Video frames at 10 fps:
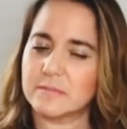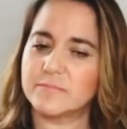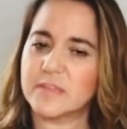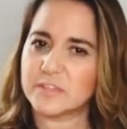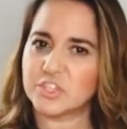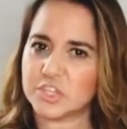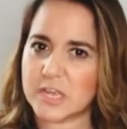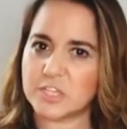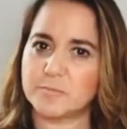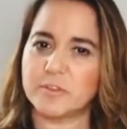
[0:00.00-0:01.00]
things
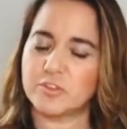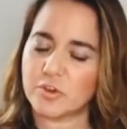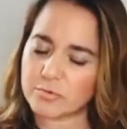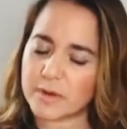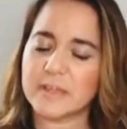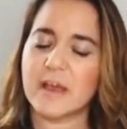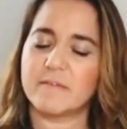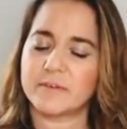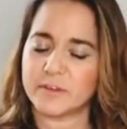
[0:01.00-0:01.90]
change, but you already have an